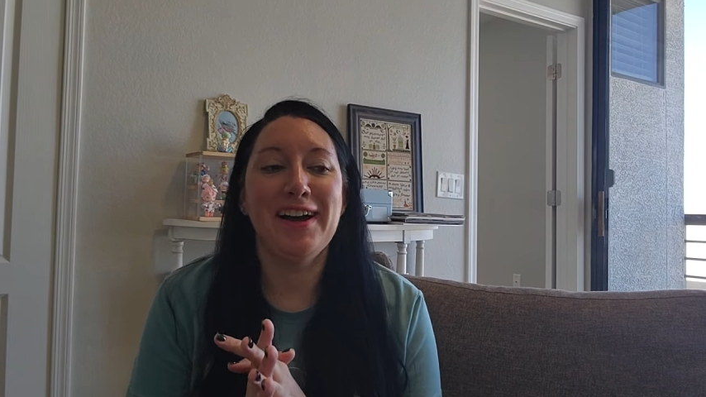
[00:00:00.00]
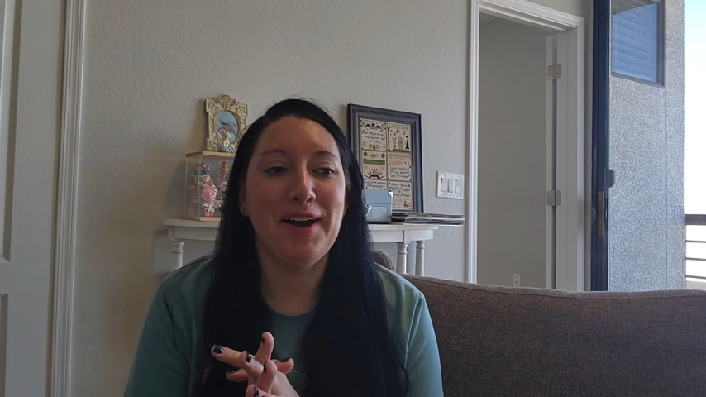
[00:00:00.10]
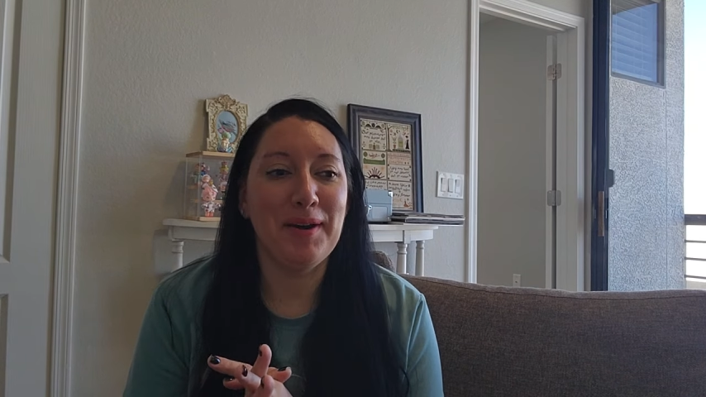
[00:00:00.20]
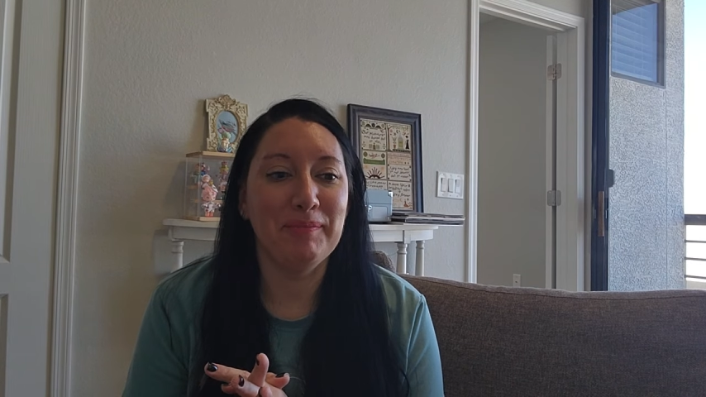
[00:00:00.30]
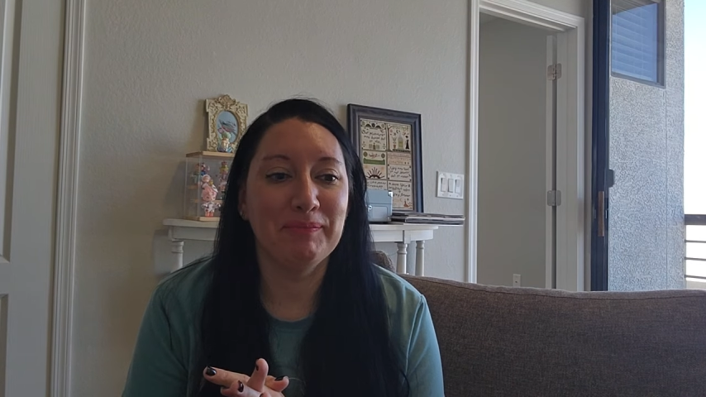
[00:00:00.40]

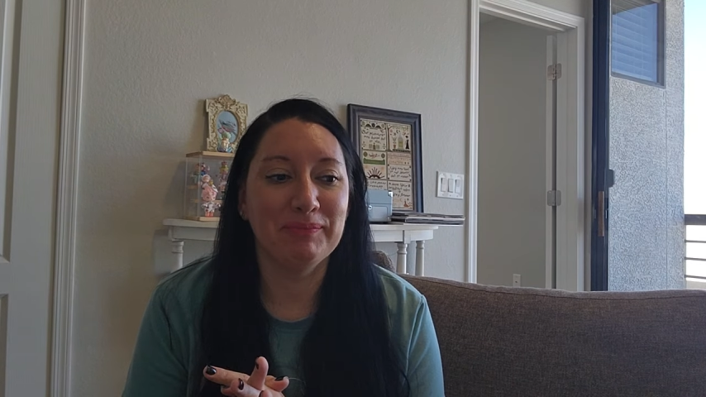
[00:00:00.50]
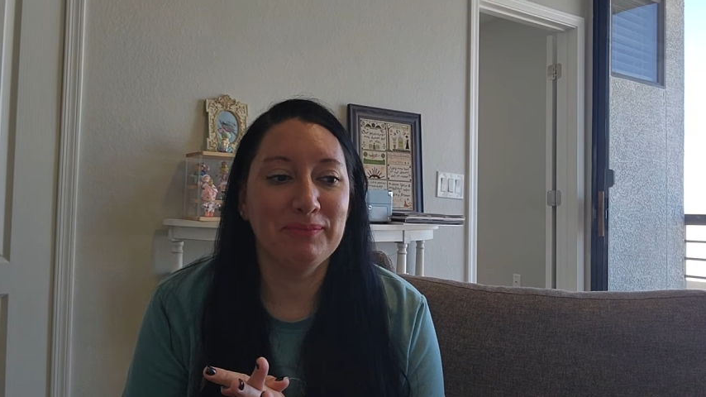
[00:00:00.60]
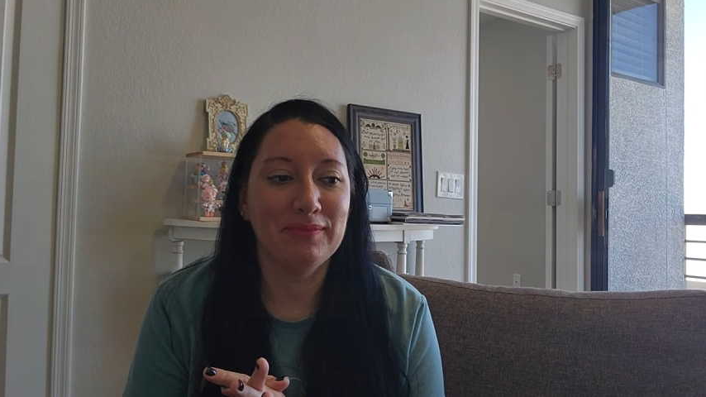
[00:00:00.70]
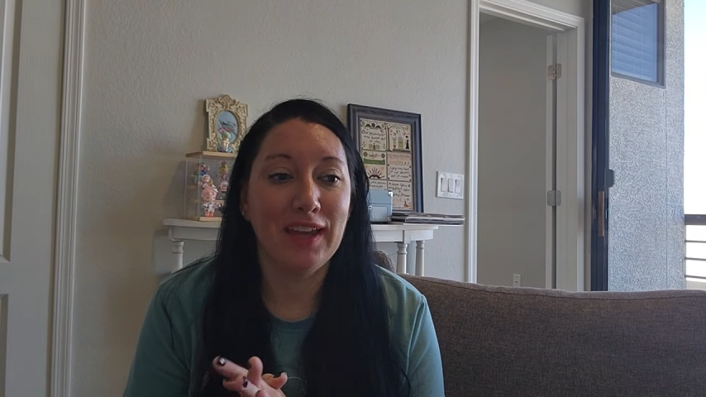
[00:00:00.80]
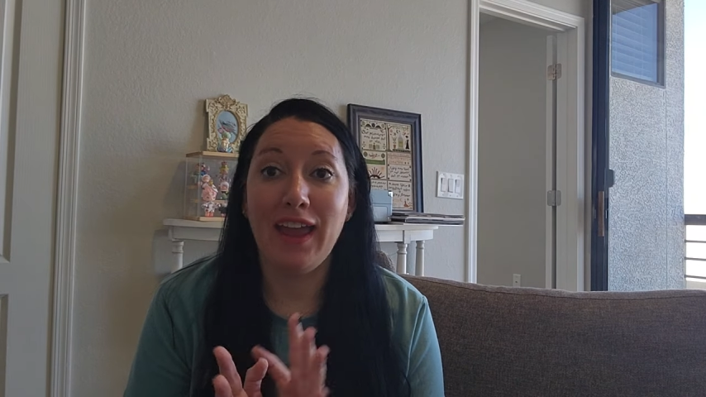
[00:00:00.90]
um,
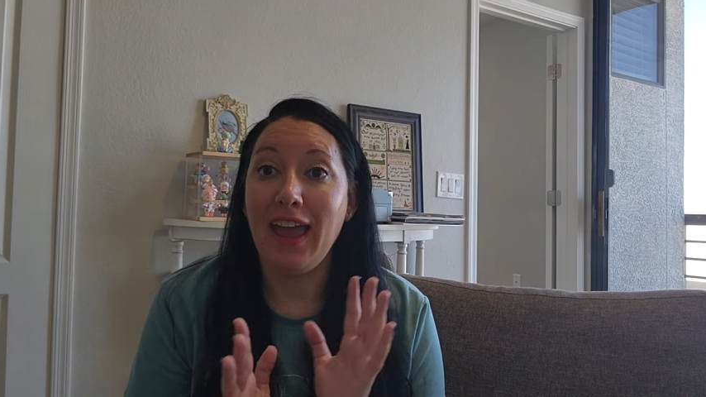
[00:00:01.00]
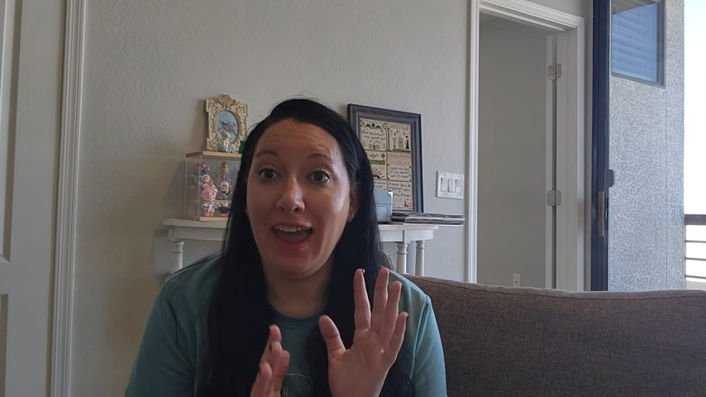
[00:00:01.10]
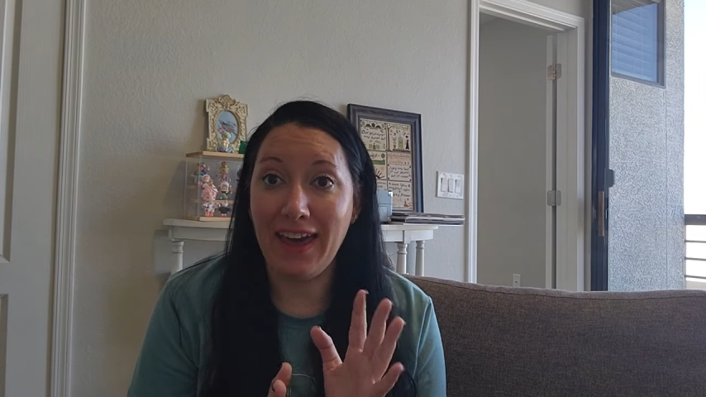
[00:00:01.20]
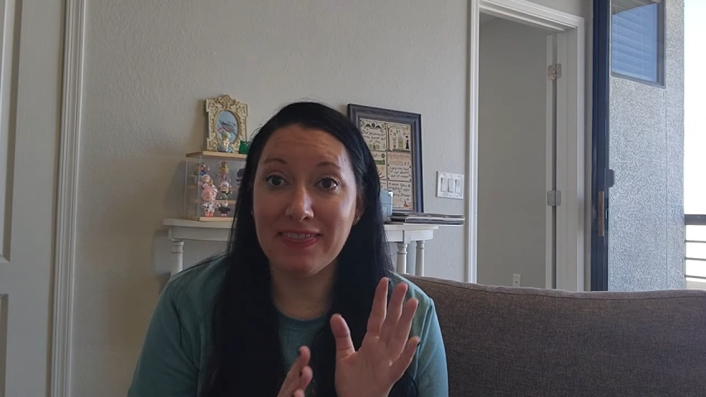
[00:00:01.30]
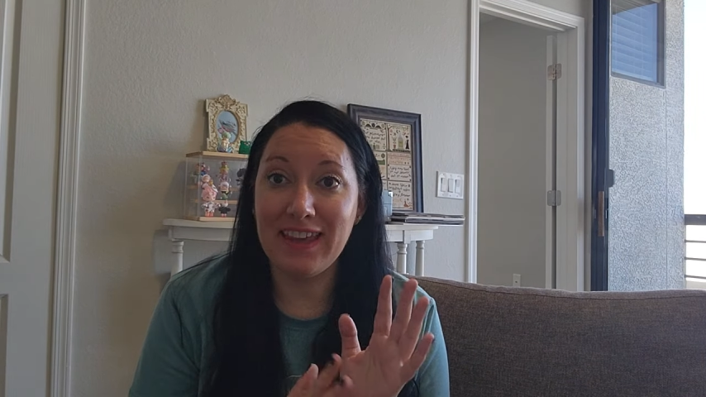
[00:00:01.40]

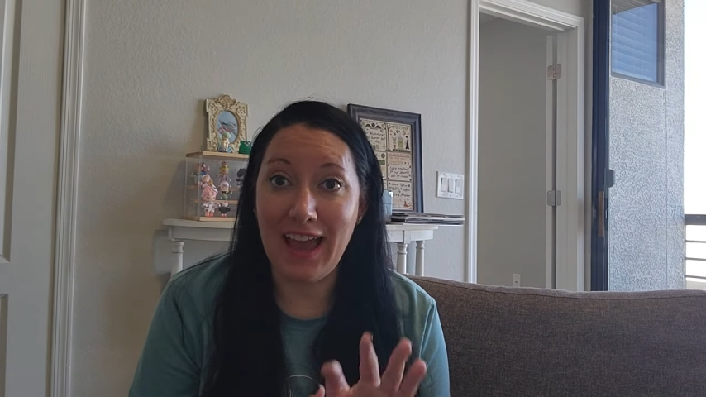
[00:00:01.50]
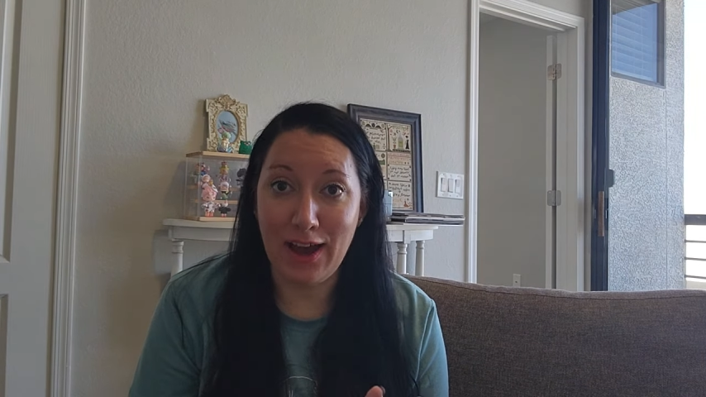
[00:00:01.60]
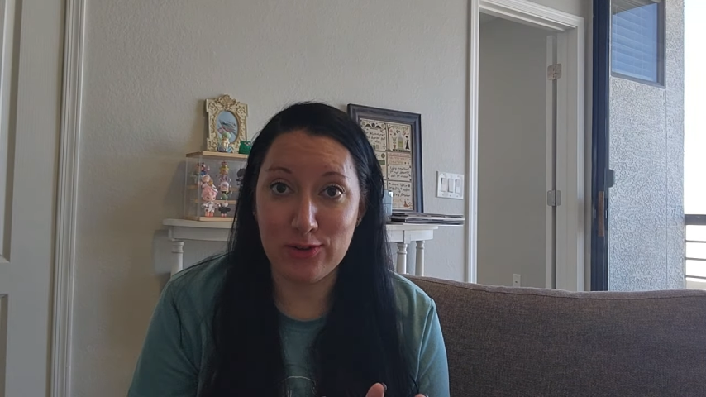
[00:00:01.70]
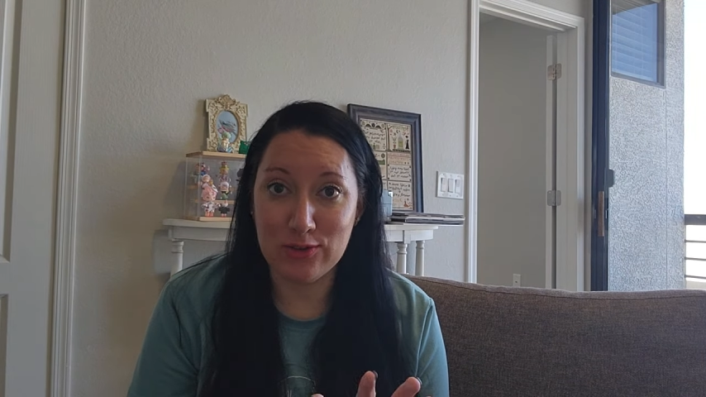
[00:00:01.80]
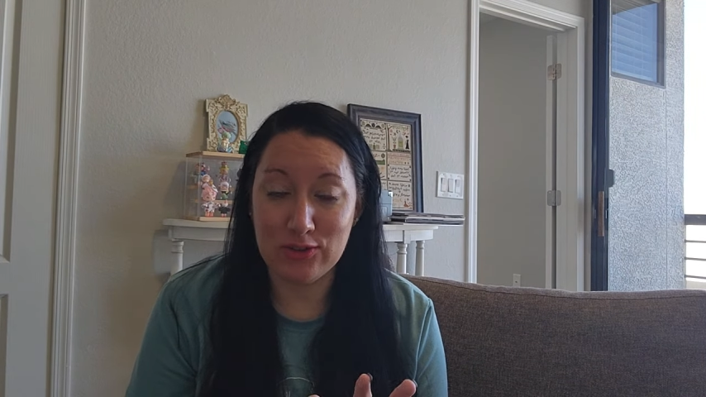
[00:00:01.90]
at the
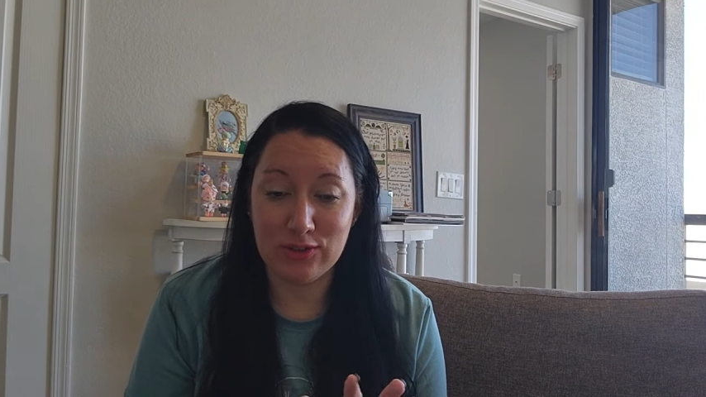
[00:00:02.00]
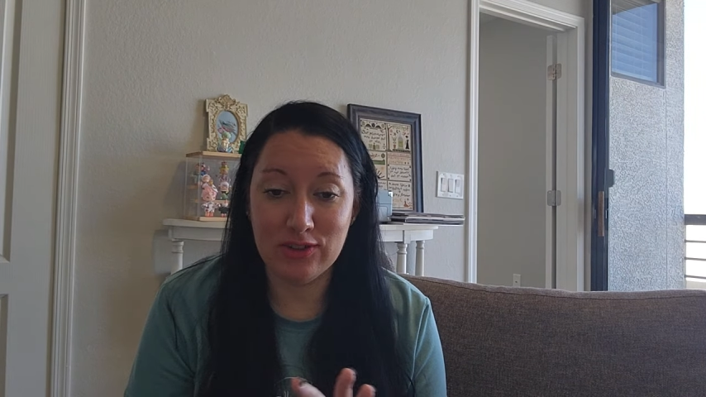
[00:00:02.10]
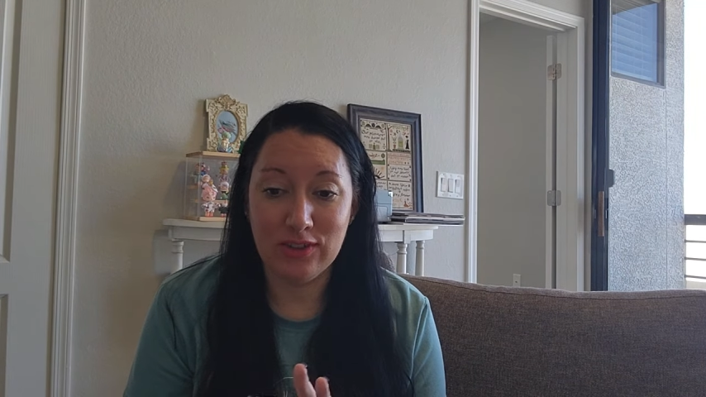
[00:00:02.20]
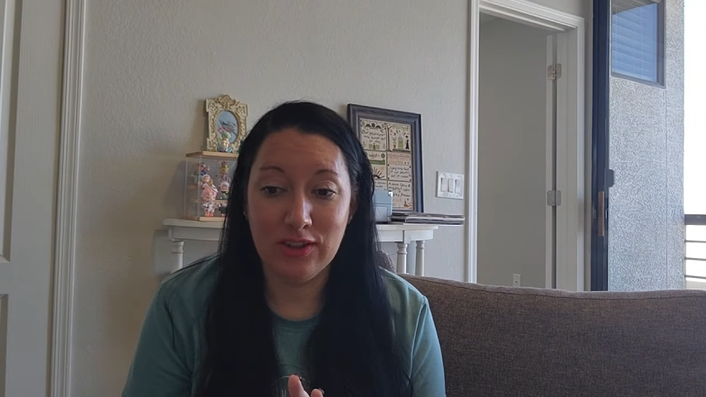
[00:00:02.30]
house